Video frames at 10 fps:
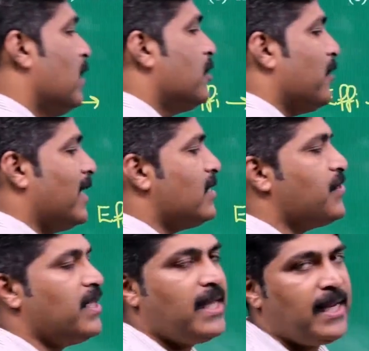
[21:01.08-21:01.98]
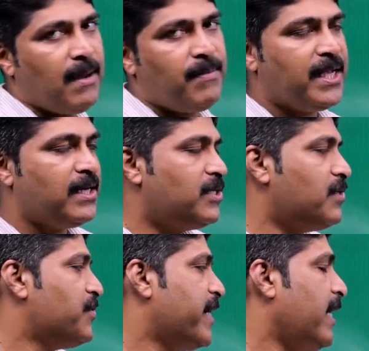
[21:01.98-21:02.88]
So understand that application
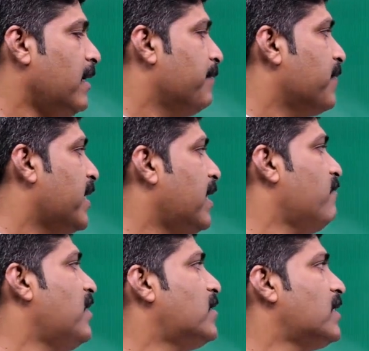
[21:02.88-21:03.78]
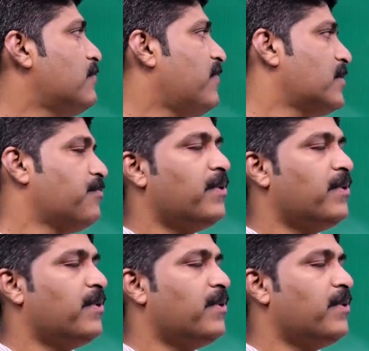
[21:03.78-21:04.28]
style. Here we just first